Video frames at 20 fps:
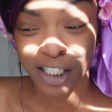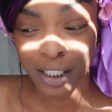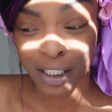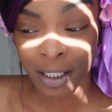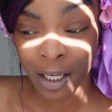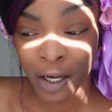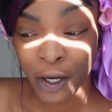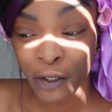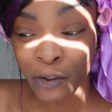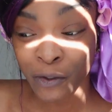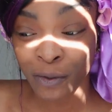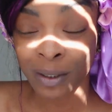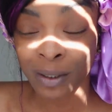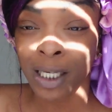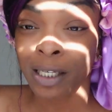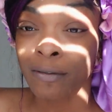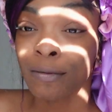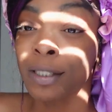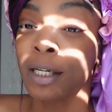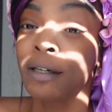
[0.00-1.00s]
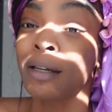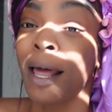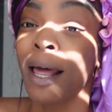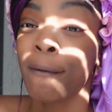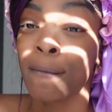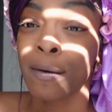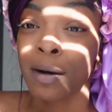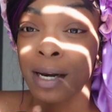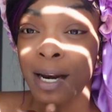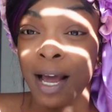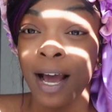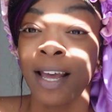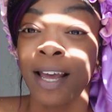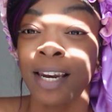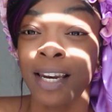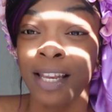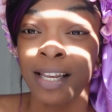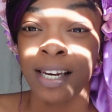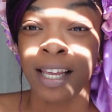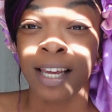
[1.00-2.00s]
So even though like we're not
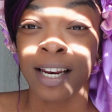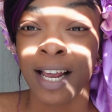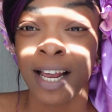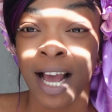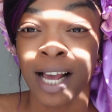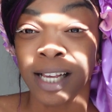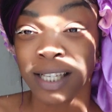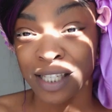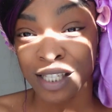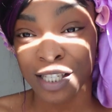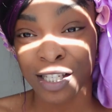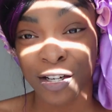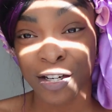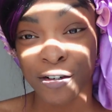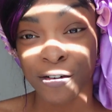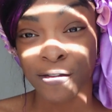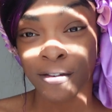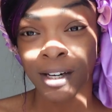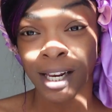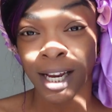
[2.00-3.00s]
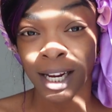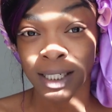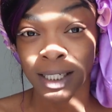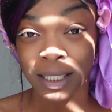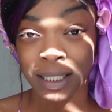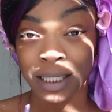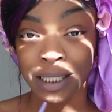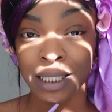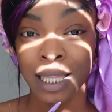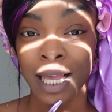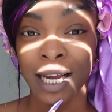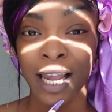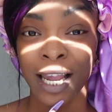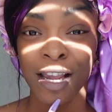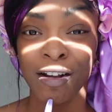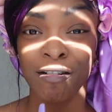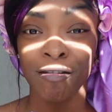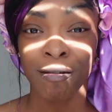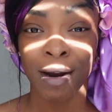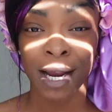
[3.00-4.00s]
in Atlanta, I still feel like this is like a
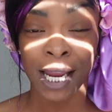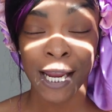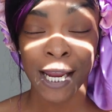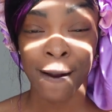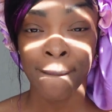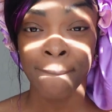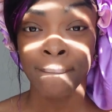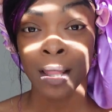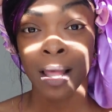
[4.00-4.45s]
great